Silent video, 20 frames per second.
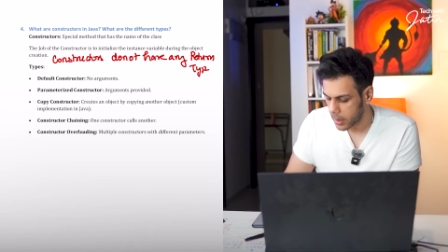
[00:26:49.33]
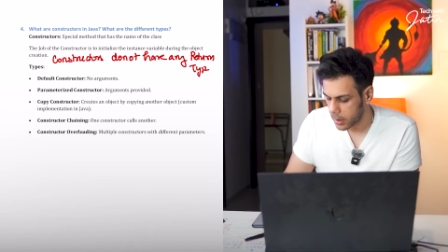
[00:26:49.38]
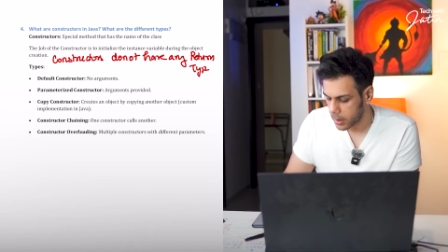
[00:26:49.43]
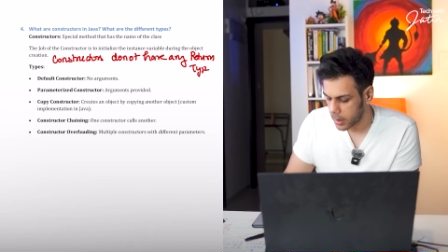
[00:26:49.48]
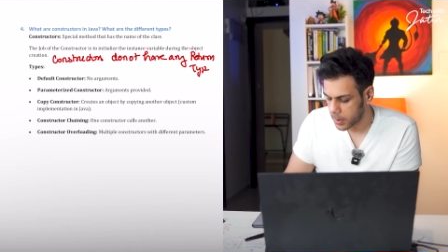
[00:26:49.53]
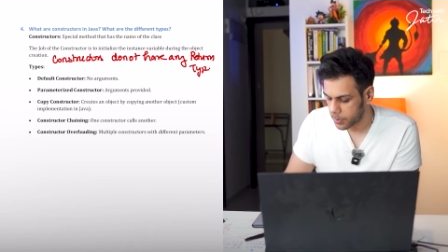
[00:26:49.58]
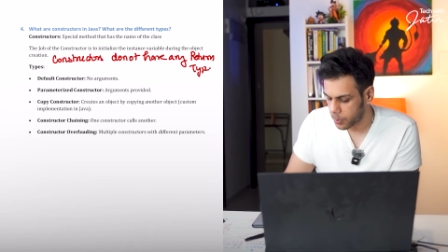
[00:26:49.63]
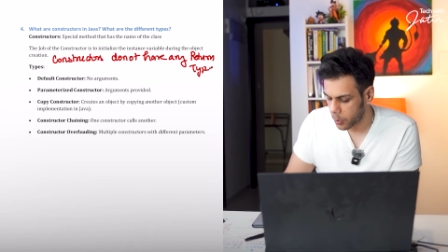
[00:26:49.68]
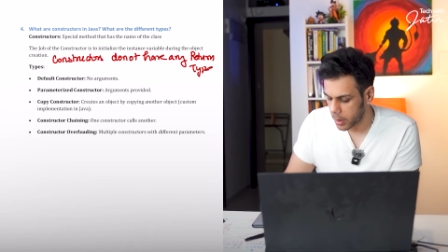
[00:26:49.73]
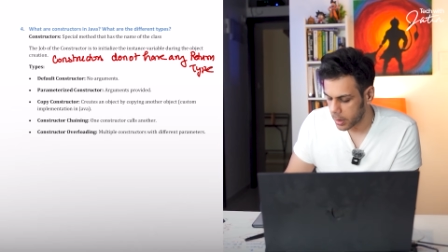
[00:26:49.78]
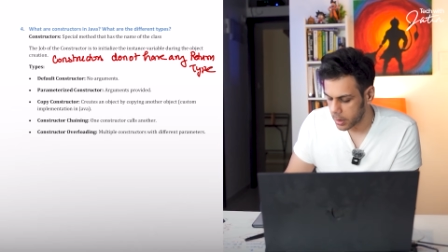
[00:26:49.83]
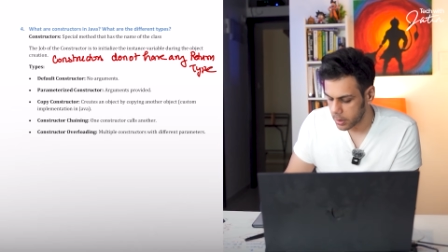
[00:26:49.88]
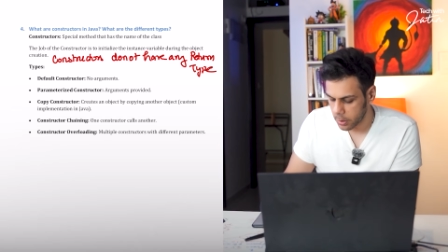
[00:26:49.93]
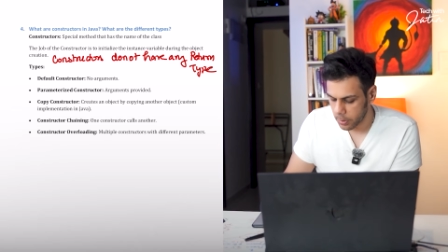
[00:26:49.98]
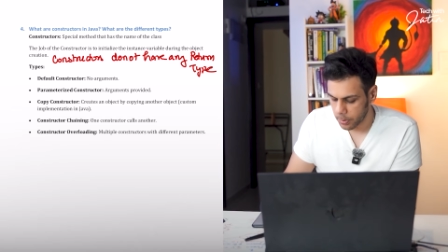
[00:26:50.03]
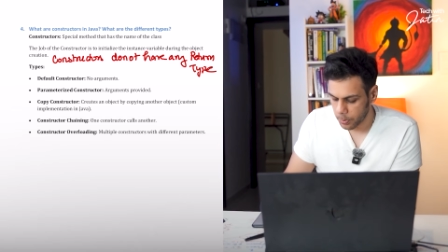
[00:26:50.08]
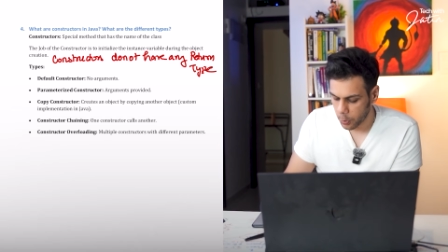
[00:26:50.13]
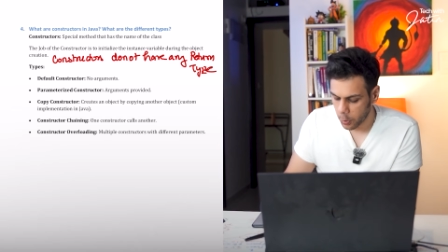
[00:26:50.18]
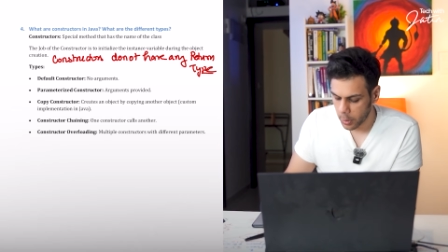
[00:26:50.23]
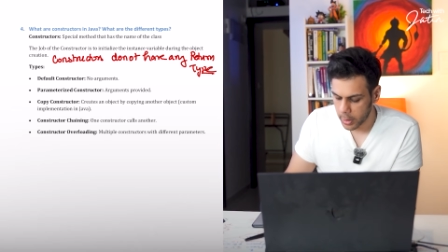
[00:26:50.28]
This point
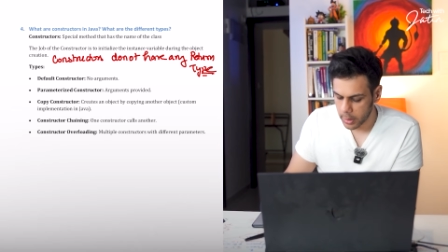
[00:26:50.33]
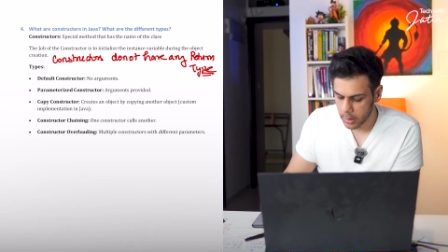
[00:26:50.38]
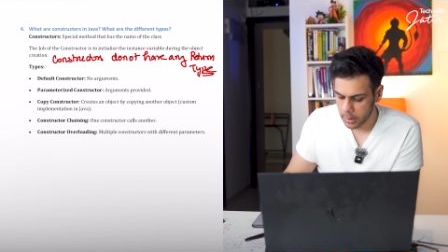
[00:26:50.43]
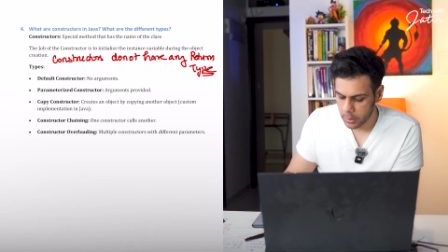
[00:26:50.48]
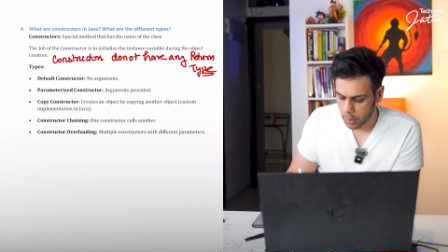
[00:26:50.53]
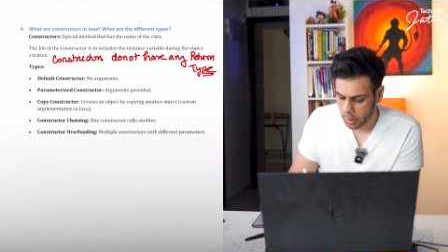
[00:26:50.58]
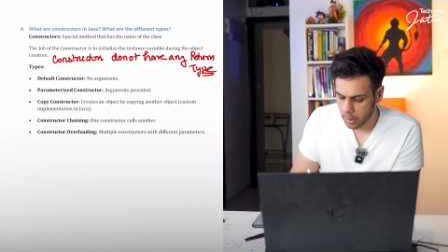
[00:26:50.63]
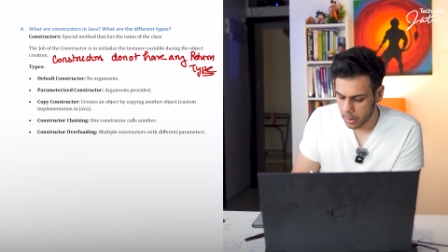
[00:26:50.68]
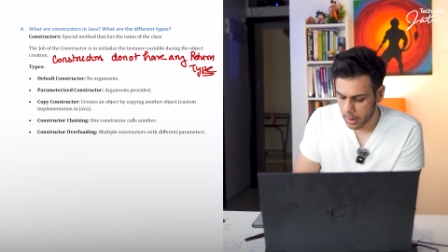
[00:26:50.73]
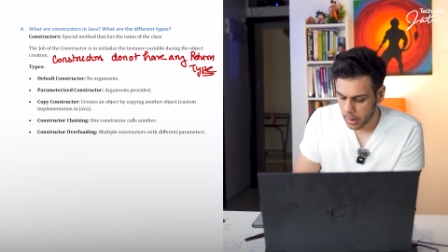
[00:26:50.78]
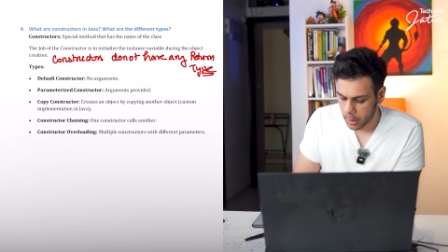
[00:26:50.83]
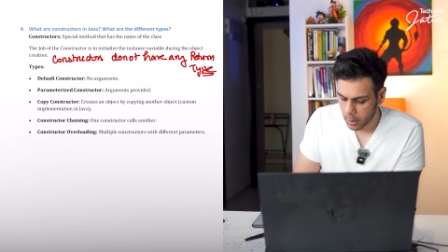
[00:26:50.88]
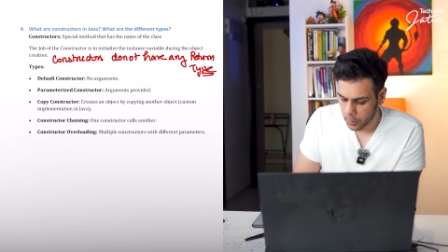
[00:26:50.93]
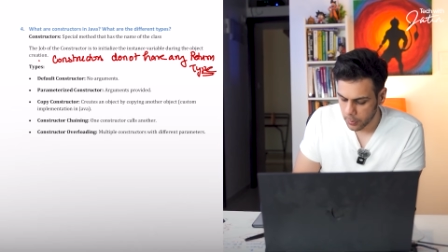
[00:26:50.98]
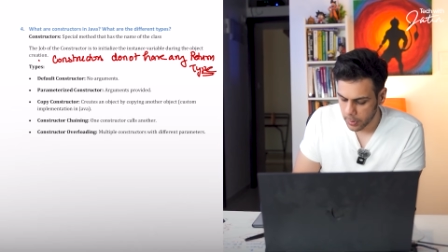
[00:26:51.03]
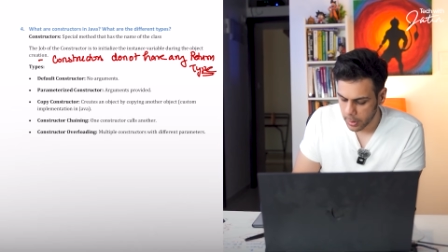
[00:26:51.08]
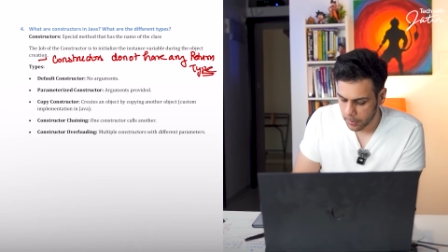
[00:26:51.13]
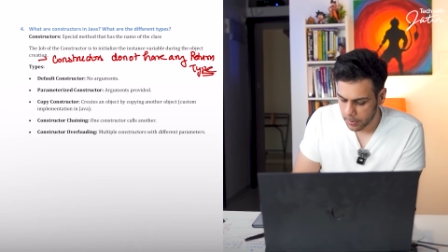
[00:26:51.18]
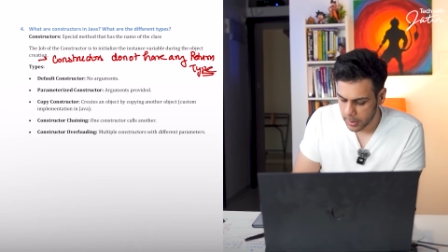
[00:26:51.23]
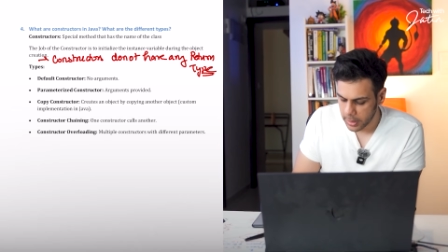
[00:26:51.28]
is not written
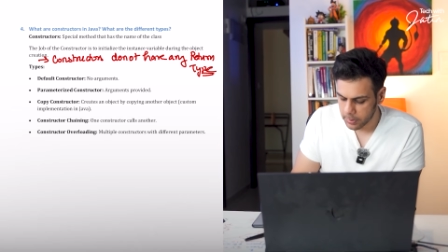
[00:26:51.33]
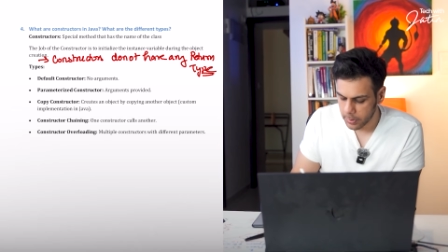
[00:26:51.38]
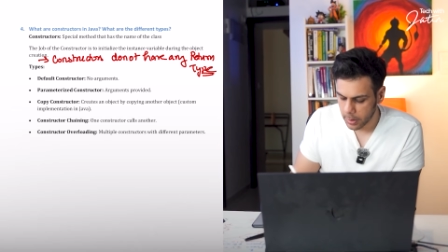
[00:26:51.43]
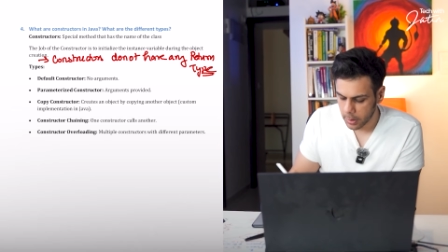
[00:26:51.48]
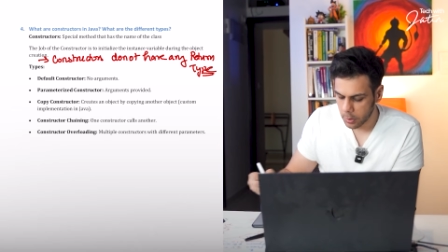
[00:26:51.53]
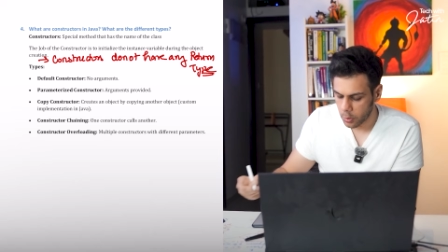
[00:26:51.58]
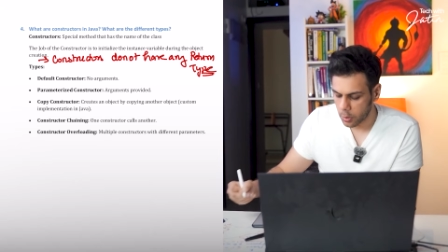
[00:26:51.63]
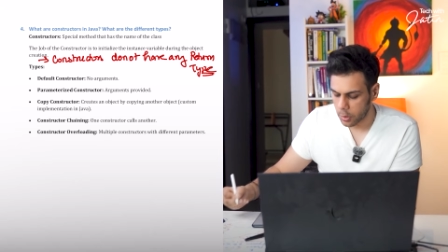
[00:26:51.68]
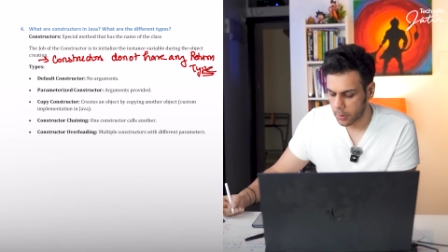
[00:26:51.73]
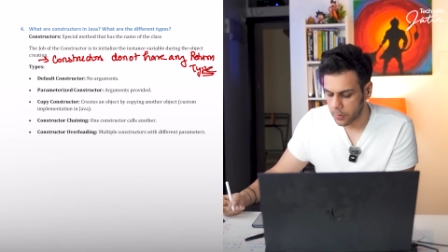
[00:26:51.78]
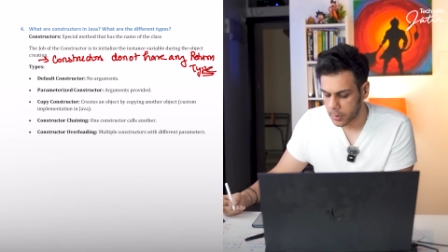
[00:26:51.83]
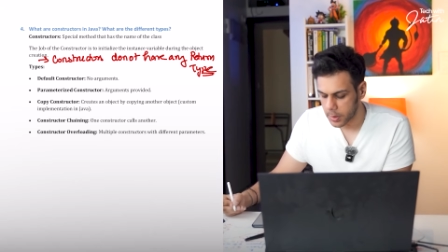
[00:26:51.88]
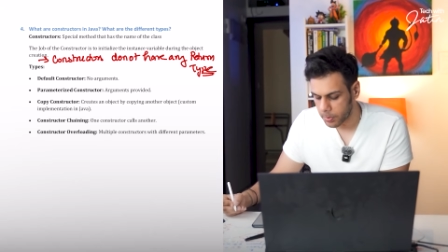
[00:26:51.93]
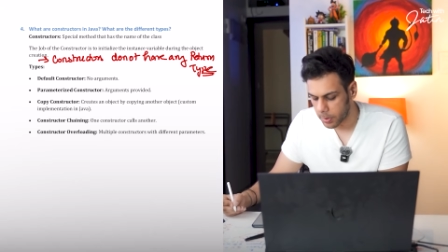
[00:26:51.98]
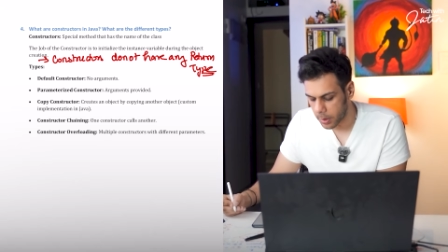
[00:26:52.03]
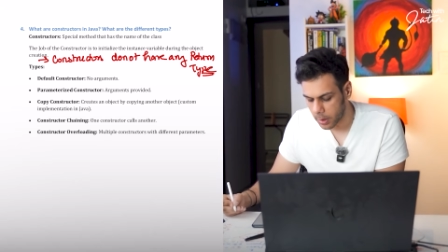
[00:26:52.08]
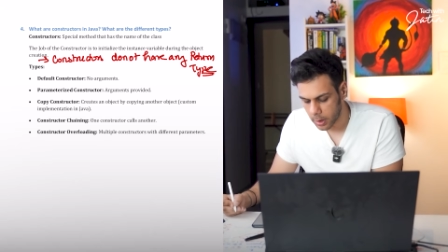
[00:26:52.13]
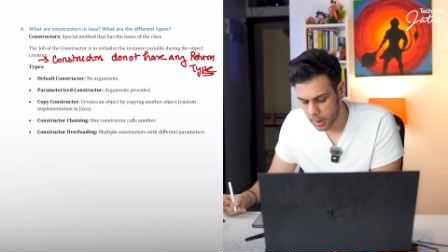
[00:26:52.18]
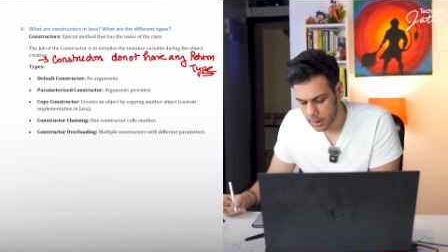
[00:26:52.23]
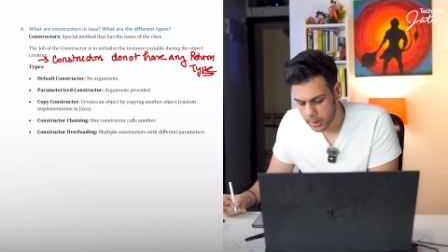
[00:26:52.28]
over here. Please make a note of this
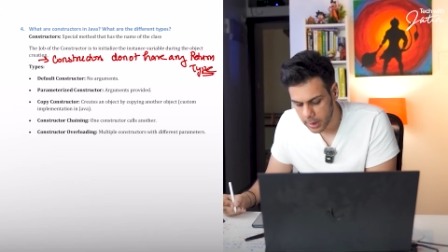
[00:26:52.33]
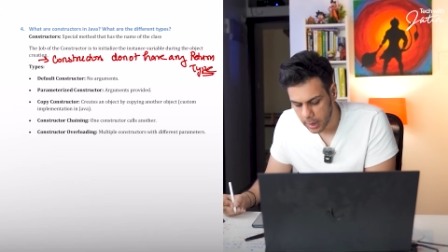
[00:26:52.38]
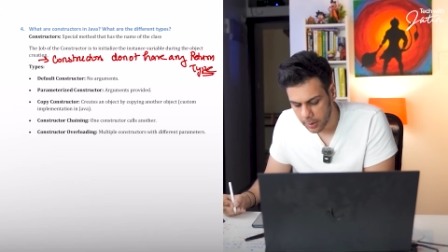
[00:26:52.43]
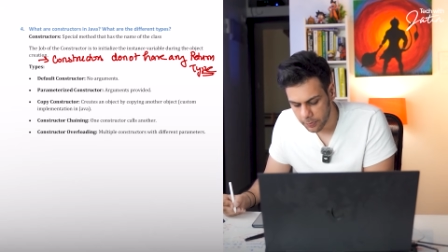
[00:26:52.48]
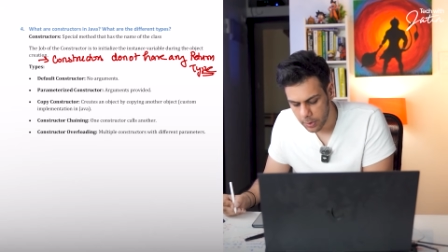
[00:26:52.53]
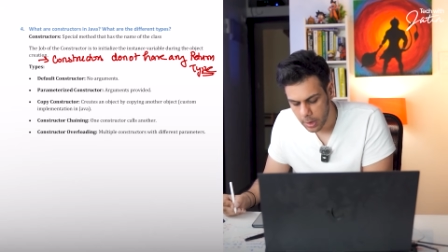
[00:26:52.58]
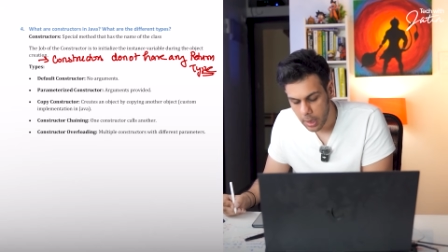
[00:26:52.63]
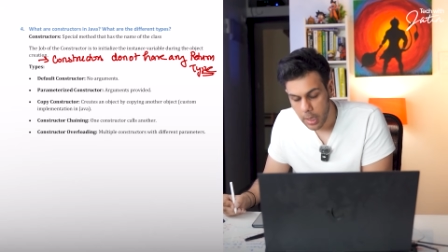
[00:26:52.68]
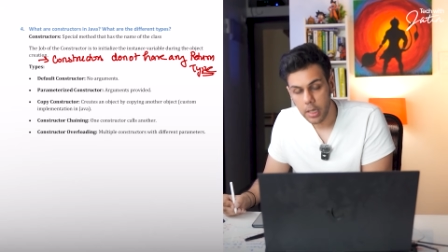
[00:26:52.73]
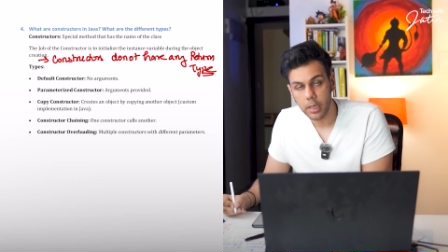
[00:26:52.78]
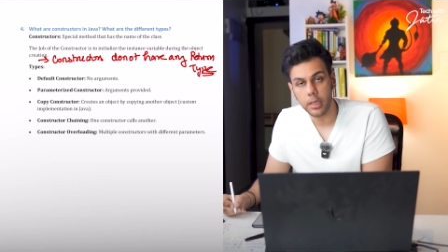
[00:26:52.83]
particular stuff.